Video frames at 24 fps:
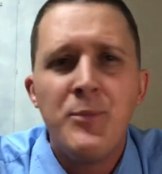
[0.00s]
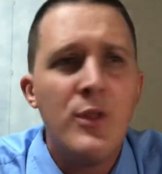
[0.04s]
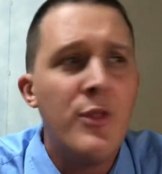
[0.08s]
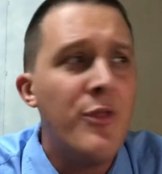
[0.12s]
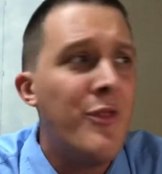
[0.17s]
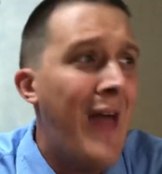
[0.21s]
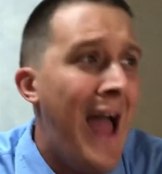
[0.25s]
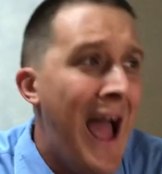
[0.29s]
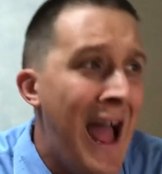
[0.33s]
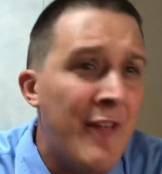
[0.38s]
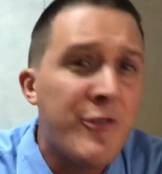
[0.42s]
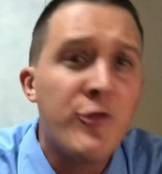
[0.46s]

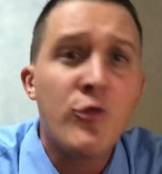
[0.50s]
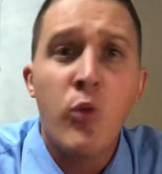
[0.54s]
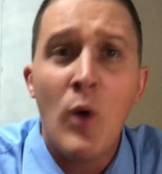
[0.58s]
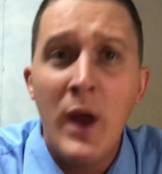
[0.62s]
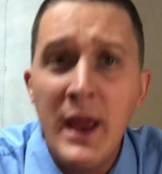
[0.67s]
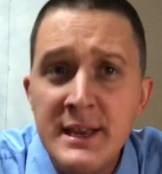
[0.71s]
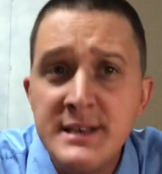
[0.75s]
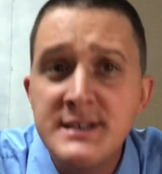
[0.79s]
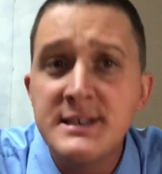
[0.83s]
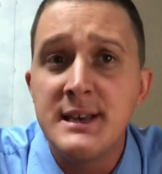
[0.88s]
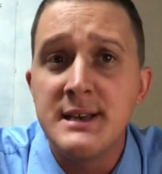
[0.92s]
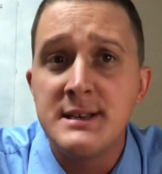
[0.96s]
That's
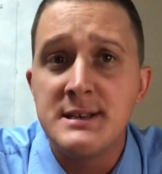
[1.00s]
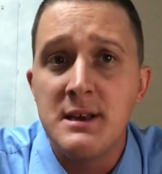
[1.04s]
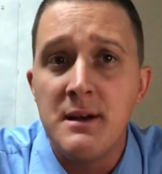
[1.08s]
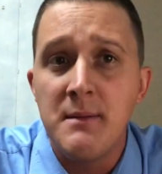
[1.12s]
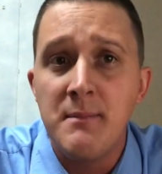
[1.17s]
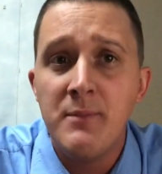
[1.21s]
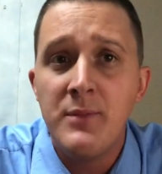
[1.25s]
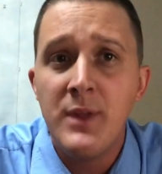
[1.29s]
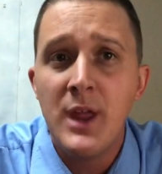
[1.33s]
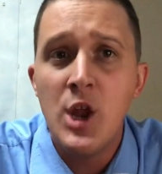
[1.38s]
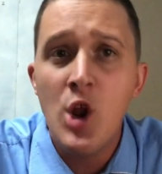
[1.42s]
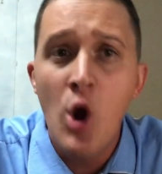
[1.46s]
racism.
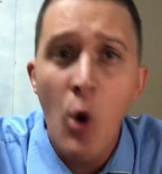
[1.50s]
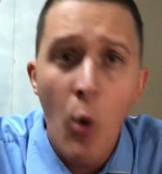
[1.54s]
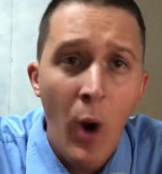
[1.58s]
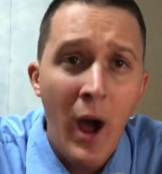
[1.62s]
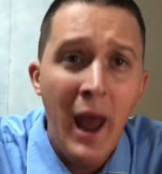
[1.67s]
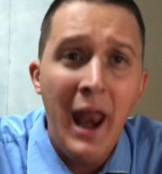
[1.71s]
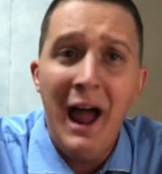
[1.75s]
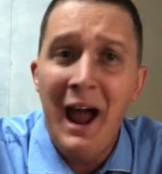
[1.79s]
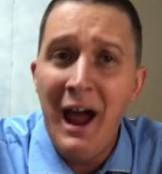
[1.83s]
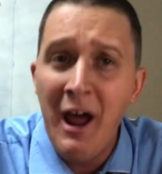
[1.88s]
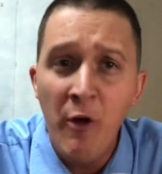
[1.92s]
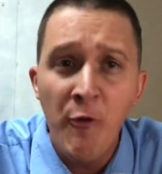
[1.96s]
You know
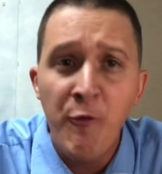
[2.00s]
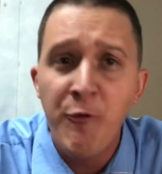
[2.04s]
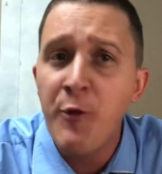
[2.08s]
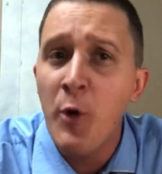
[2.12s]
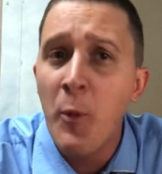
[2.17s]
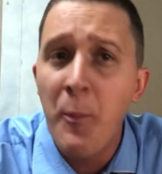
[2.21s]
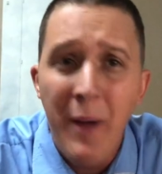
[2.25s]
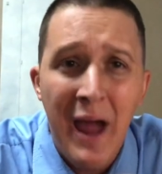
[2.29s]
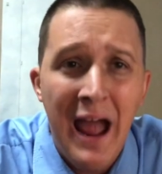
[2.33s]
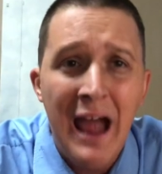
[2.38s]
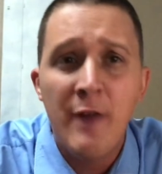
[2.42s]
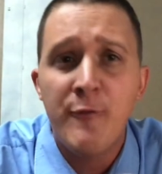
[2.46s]
what? I don't
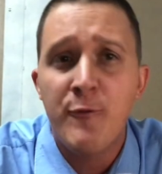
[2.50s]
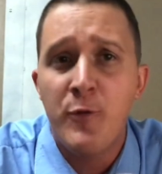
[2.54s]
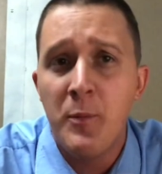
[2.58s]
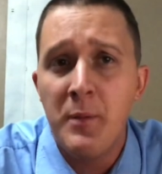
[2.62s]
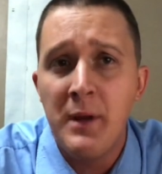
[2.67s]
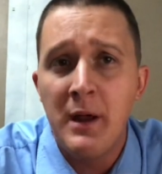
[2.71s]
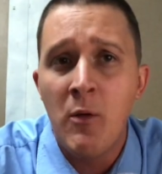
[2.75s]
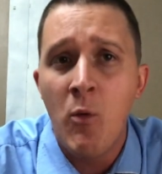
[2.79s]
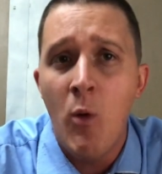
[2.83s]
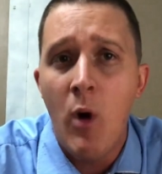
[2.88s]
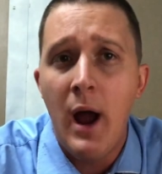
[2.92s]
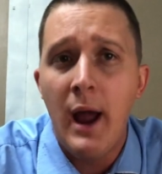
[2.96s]
feel bad for
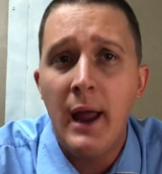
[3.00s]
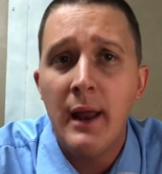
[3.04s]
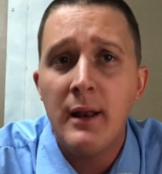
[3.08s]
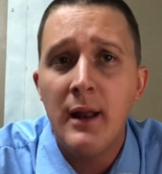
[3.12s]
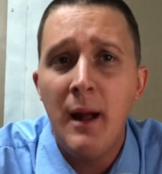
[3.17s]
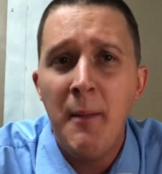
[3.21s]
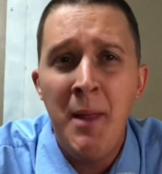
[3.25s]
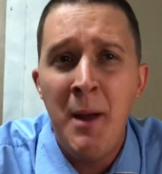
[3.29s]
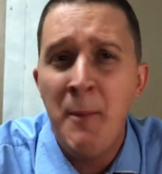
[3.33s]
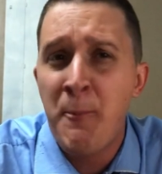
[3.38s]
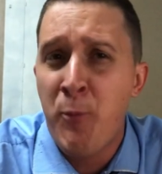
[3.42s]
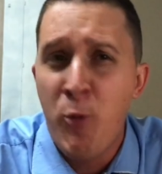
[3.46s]
being white.
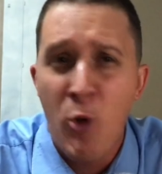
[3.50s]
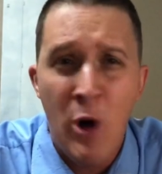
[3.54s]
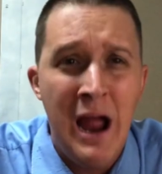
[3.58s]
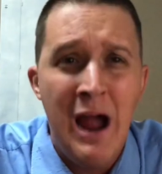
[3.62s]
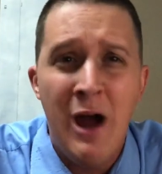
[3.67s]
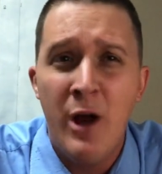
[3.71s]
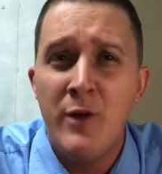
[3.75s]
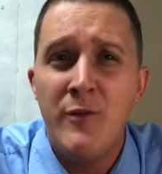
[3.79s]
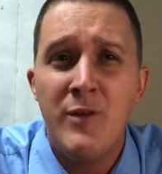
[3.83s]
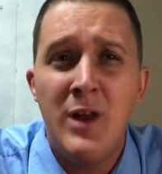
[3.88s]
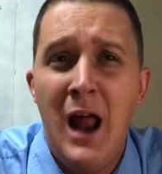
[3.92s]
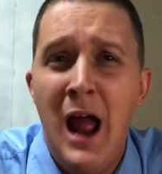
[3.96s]
I'm not
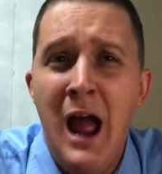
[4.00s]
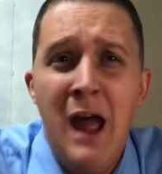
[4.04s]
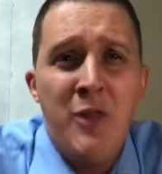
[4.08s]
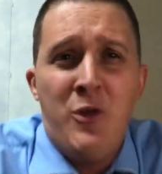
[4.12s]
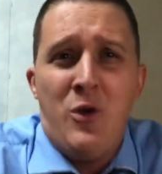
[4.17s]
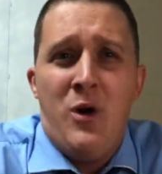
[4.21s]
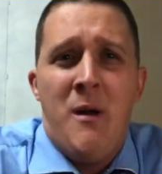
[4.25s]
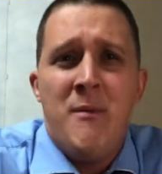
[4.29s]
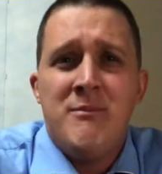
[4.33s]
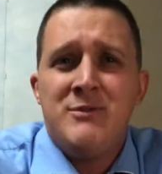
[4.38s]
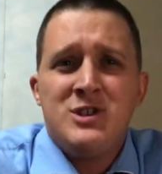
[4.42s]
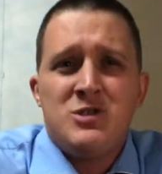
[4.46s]
proud of it
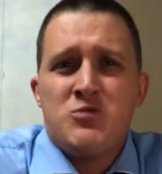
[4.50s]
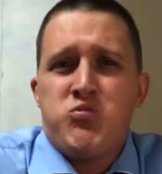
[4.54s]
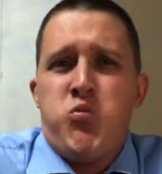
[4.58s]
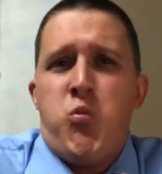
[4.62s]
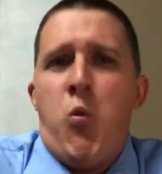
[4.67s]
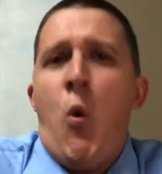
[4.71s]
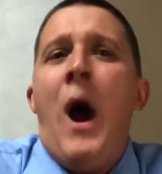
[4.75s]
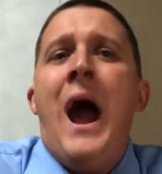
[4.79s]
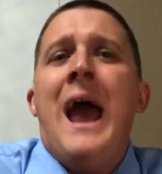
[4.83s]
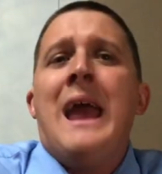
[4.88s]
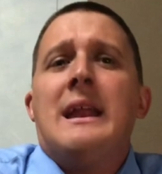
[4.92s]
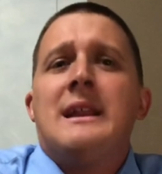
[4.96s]
either. I'm just
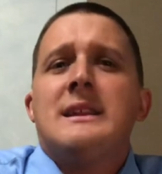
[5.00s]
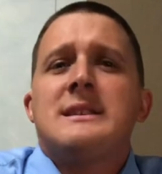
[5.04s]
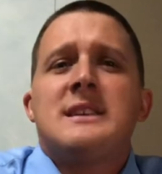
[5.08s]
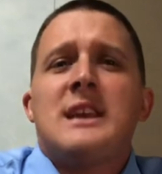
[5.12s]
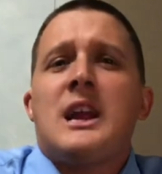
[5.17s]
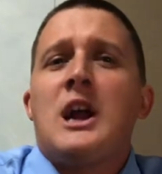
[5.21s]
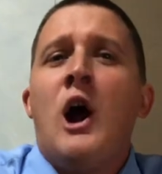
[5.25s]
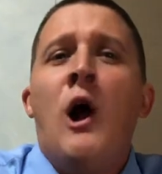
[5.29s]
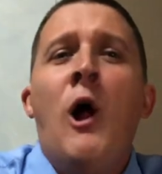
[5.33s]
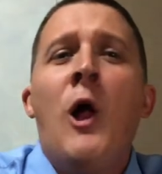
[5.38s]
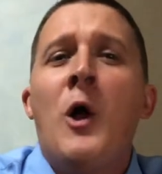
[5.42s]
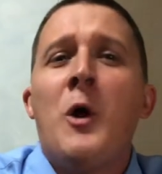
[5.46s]
white. It's the
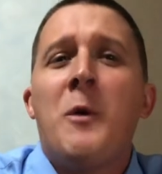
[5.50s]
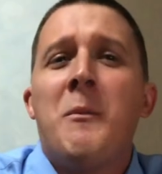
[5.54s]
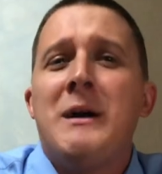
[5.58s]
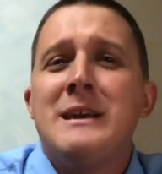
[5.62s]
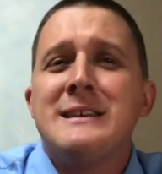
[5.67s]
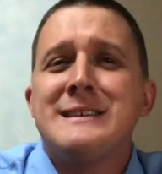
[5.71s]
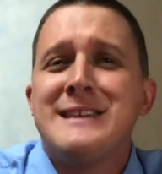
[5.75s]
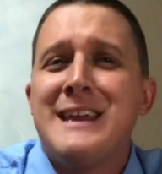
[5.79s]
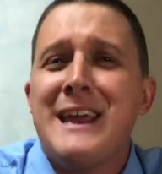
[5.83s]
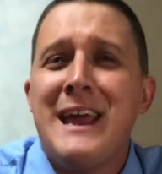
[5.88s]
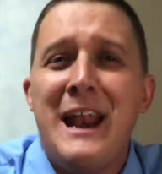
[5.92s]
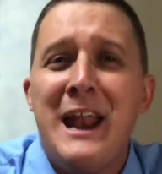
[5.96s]
color of my
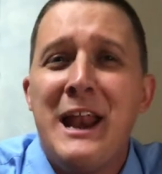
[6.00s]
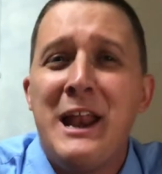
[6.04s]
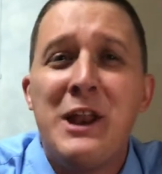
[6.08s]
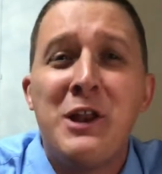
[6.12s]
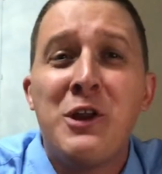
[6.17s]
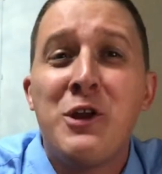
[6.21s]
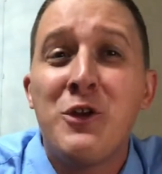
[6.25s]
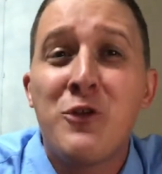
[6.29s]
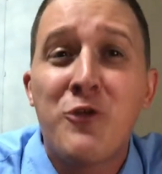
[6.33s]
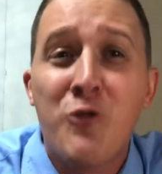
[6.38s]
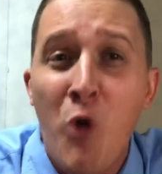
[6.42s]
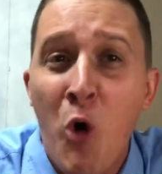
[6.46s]
skin. I
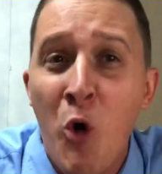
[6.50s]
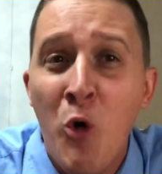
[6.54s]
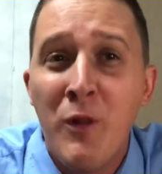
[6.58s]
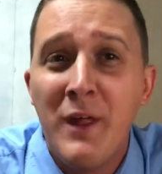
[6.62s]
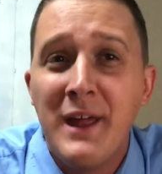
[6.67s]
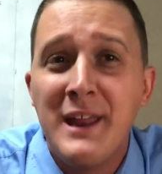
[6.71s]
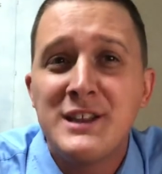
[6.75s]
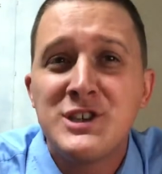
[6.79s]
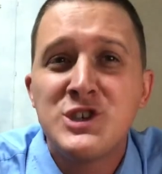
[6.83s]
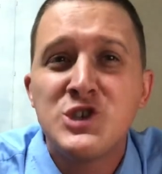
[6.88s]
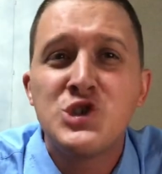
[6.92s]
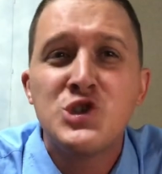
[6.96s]
didn't control
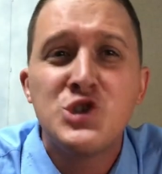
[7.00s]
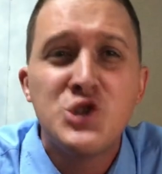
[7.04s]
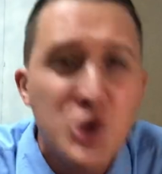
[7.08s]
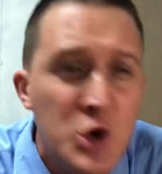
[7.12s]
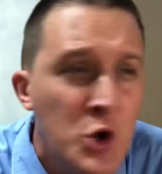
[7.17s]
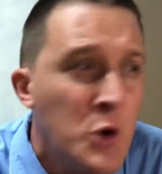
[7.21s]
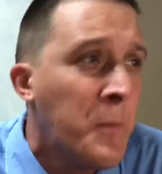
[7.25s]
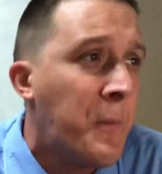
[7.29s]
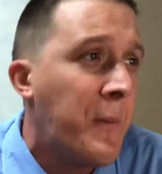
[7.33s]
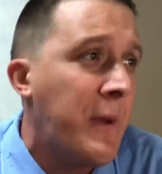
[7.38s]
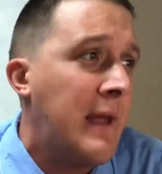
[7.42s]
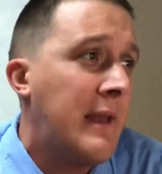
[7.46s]
it. It's
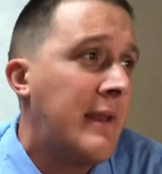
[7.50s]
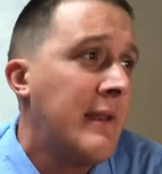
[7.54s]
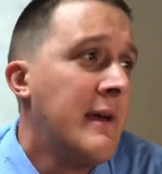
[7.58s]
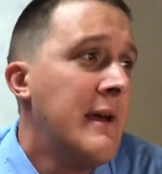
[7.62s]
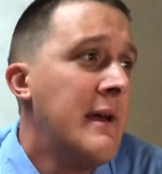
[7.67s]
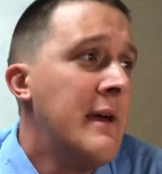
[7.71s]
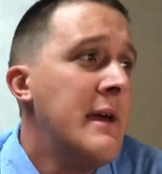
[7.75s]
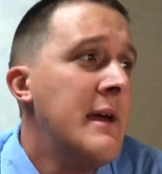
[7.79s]
stupid.